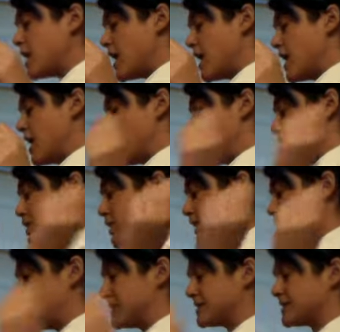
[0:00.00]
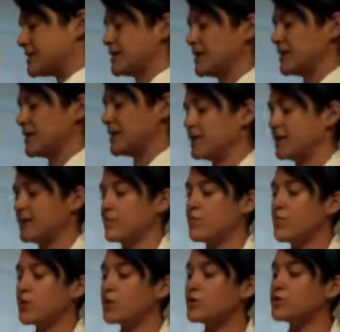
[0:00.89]
And the
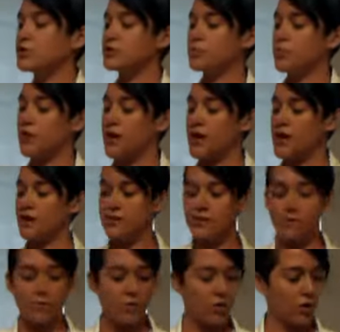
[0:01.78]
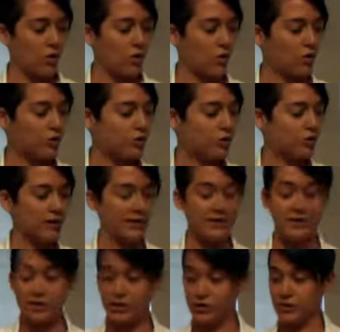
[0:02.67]
more you spray it, the more hold you'll
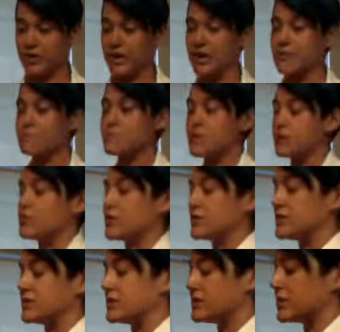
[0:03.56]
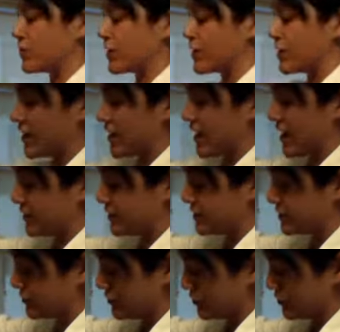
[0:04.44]
get, but you can still run your hands through